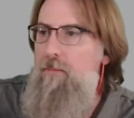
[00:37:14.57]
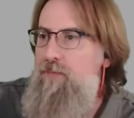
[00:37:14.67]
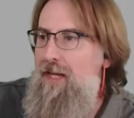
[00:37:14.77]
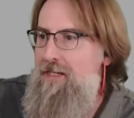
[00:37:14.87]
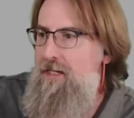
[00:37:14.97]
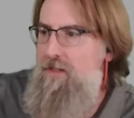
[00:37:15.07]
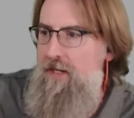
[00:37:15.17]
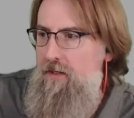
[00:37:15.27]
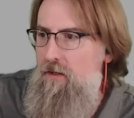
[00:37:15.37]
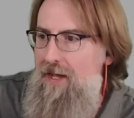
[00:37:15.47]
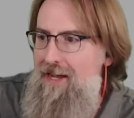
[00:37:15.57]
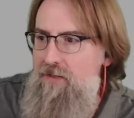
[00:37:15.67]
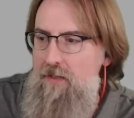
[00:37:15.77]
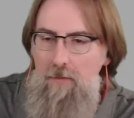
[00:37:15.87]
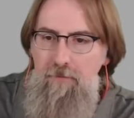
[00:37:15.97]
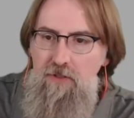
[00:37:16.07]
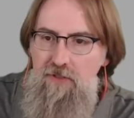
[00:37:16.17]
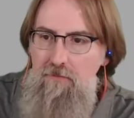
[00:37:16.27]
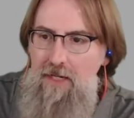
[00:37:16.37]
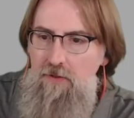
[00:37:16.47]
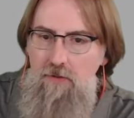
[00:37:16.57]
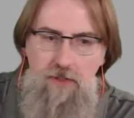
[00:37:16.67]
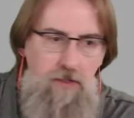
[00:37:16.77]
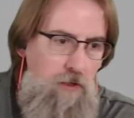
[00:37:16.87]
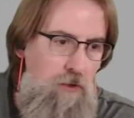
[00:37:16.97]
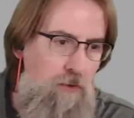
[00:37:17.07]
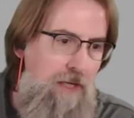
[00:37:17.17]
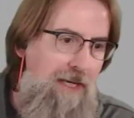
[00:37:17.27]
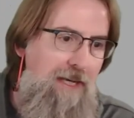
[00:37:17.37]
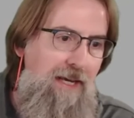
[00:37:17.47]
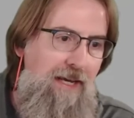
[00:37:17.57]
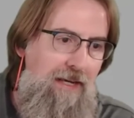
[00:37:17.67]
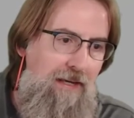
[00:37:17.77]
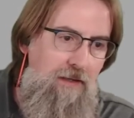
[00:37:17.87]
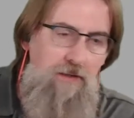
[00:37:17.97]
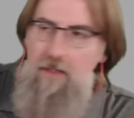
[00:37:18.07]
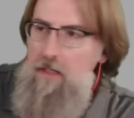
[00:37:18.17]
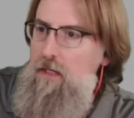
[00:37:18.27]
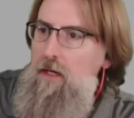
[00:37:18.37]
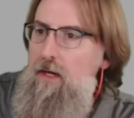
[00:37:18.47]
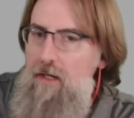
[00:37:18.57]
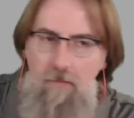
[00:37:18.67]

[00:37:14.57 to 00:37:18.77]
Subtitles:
I did take a class a couple of semesters ago, and I